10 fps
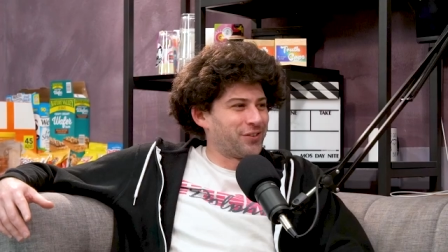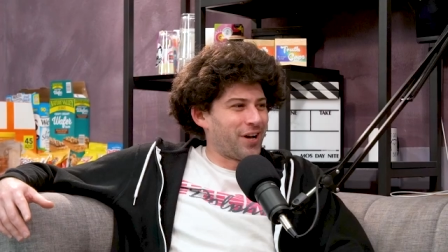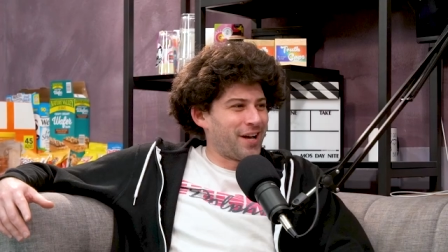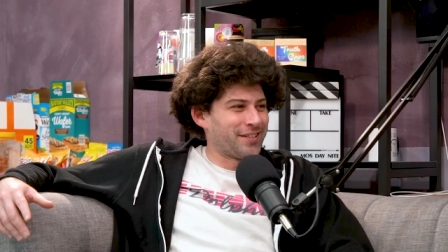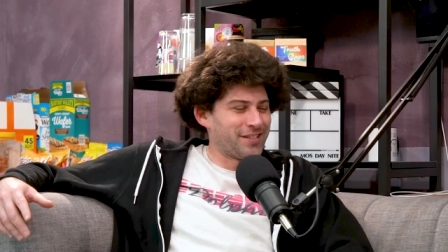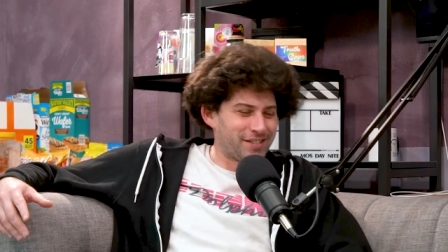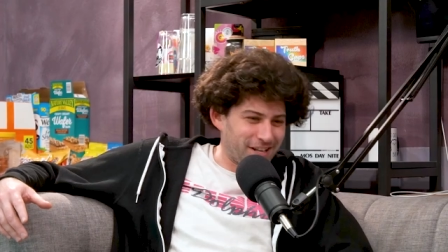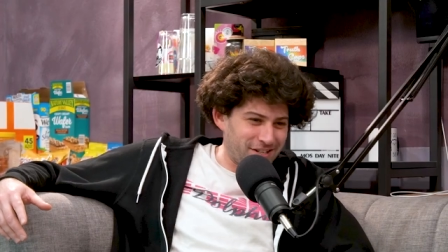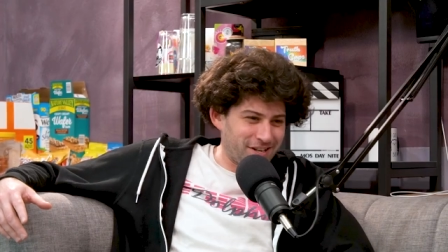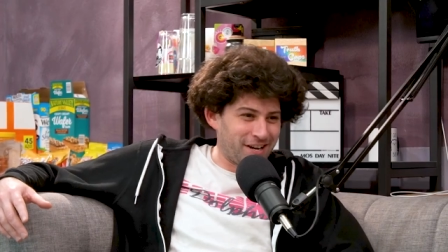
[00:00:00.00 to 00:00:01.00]
the hostage and
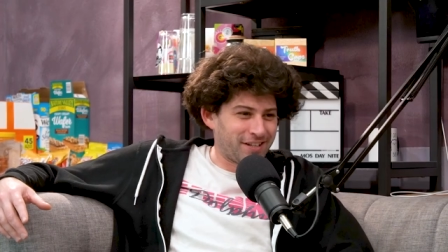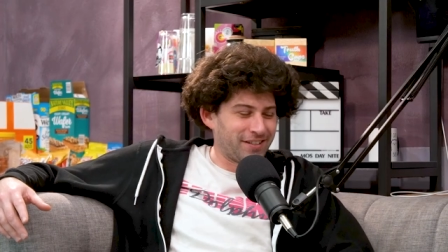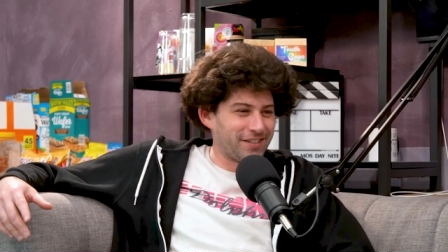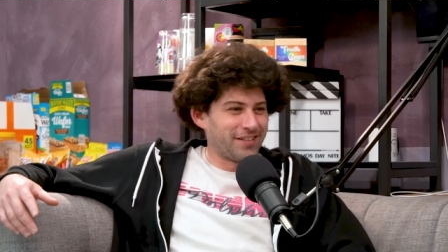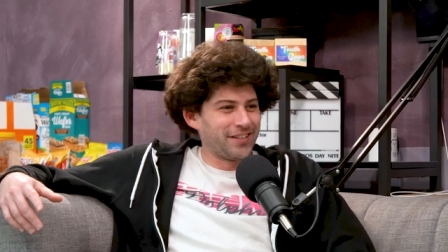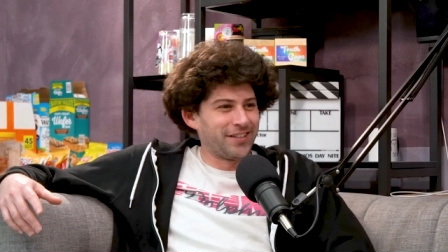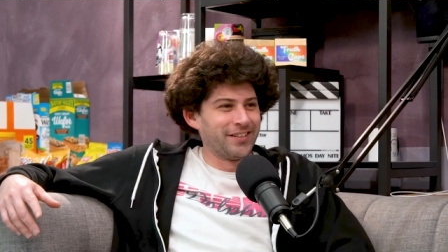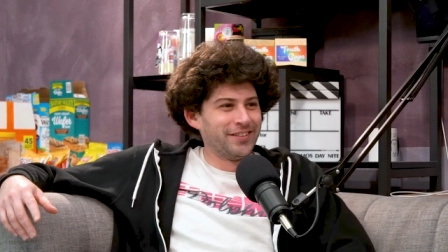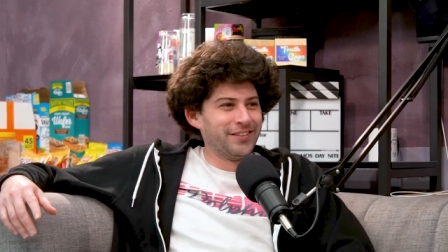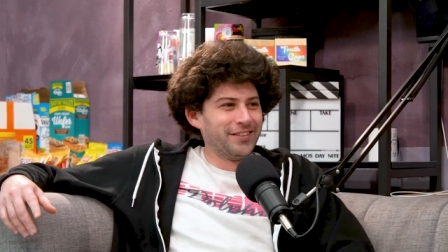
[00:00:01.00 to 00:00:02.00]
they duck, and then the
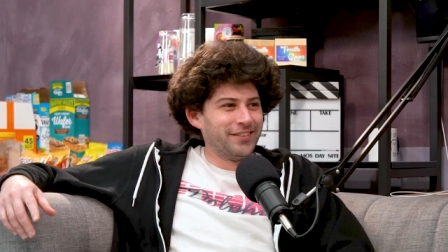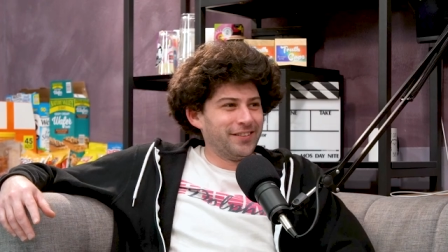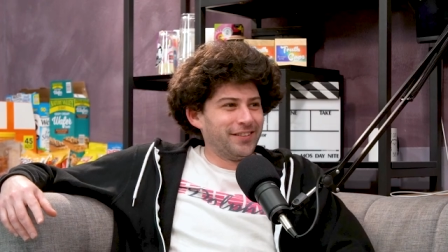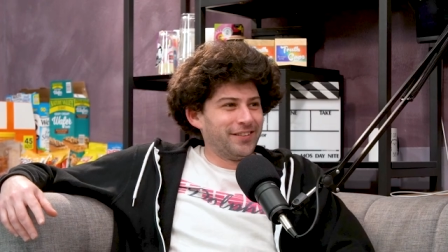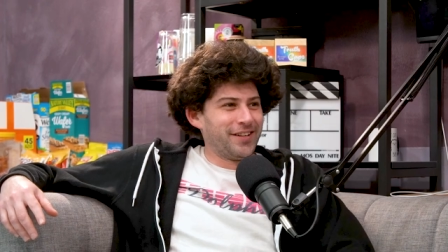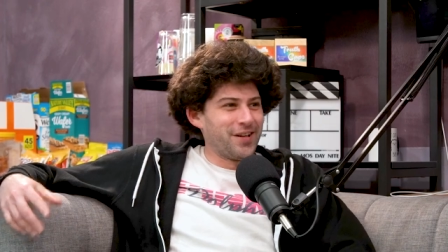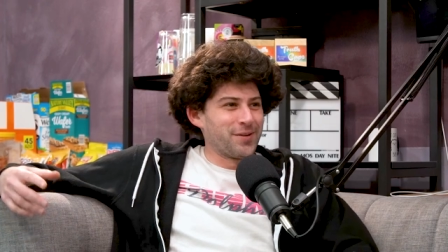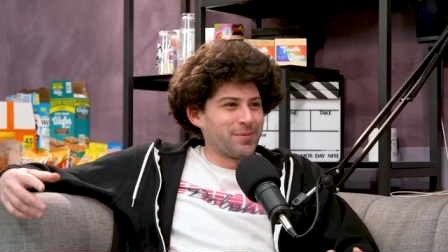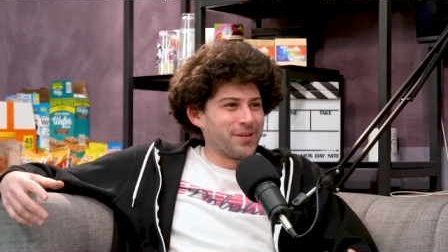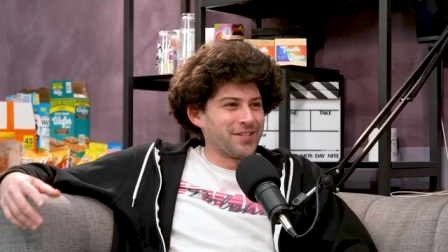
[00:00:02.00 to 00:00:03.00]

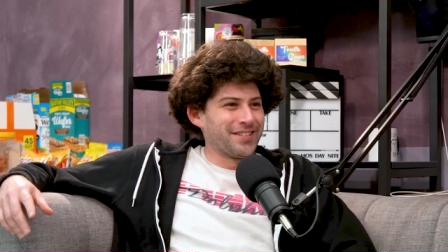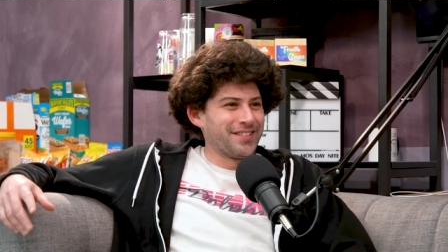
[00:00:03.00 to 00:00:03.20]
other person's